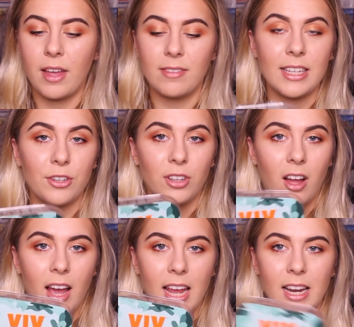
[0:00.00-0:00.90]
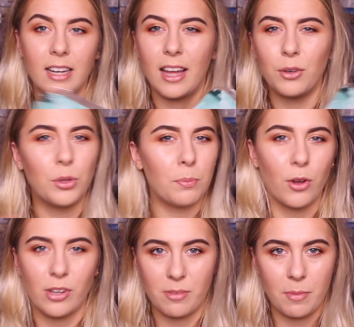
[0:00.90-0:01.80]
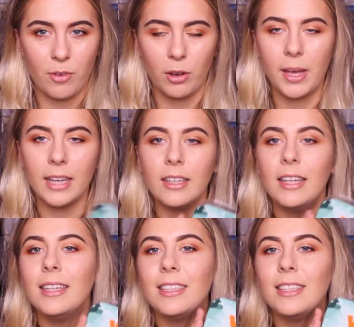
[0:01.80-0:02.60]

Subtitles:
that I've seen online and like all the bloggers I've been following.